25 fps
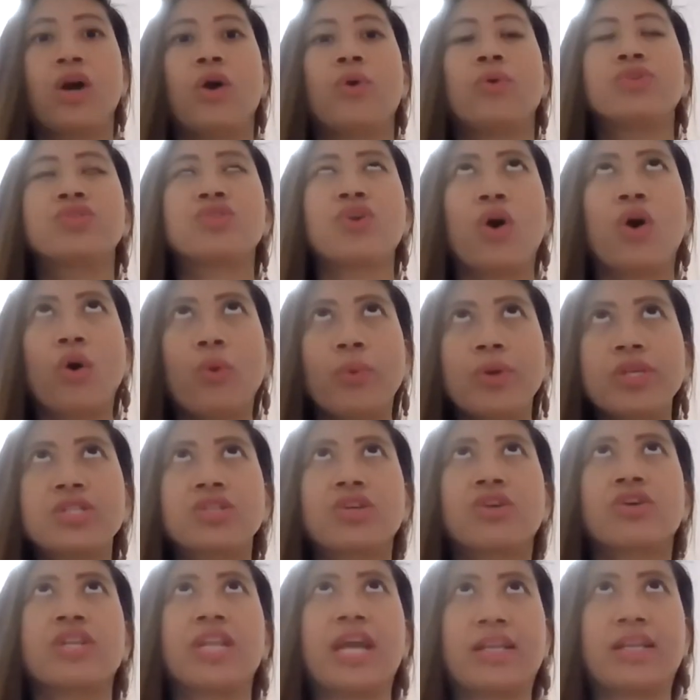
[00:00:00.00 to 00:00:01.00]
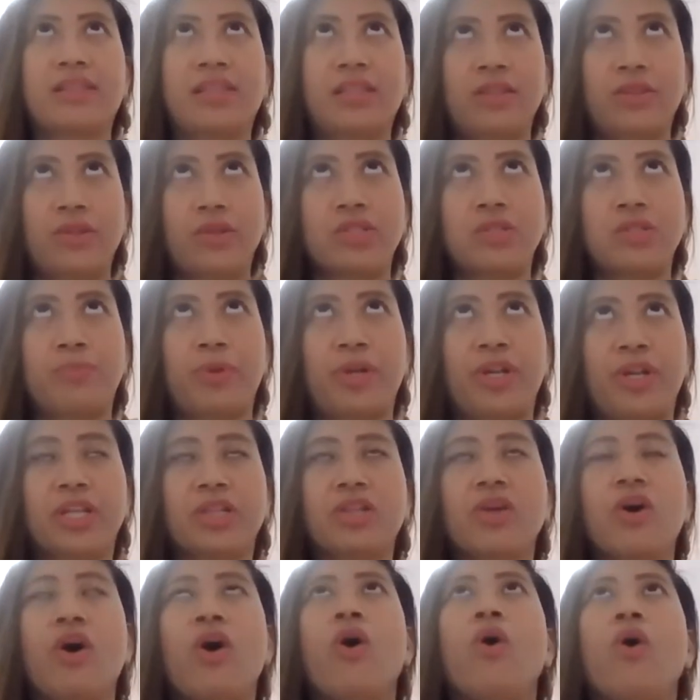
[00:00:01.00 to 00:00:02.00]
who is always connected to
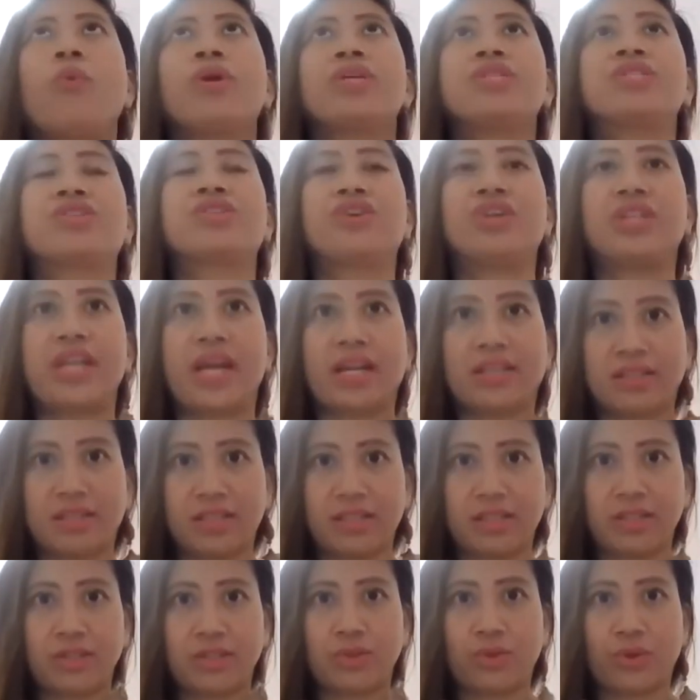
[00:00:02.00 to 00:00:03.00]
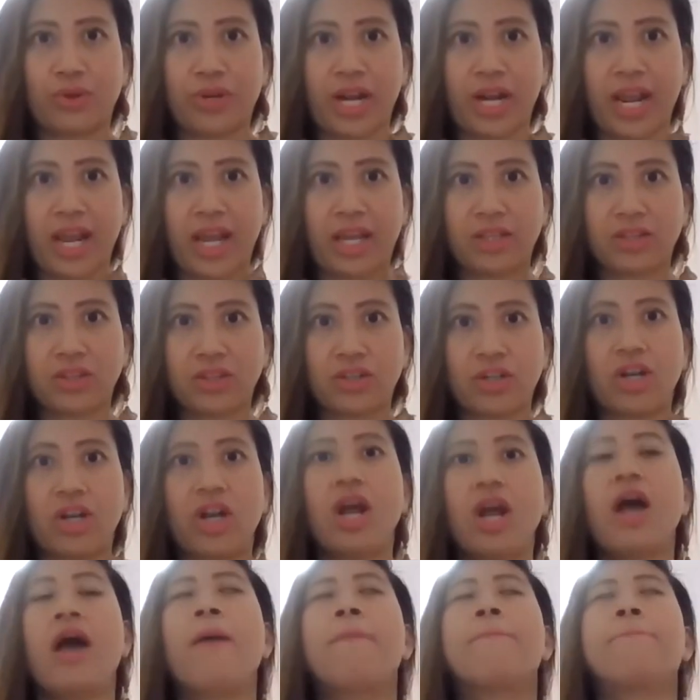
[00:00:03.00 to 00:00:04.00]
spirit, always connected to creator.